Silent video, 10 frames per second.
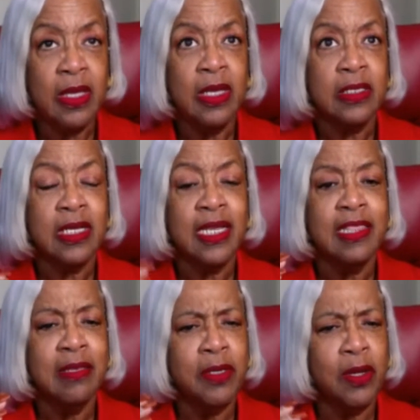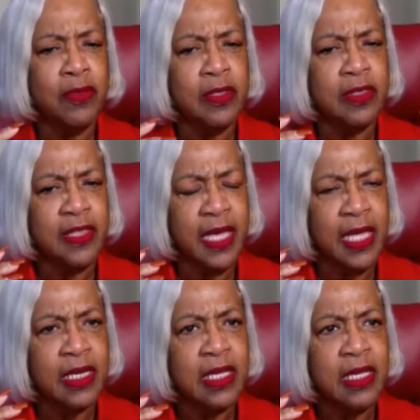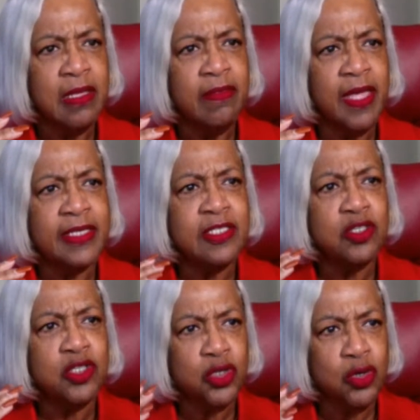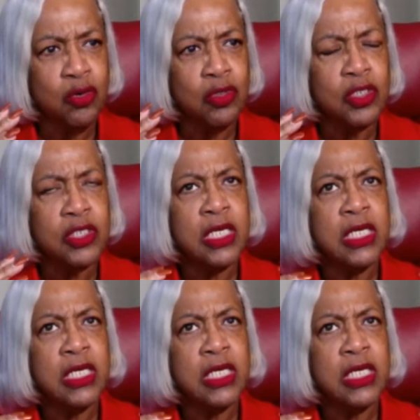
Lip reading: to let them know that as a church,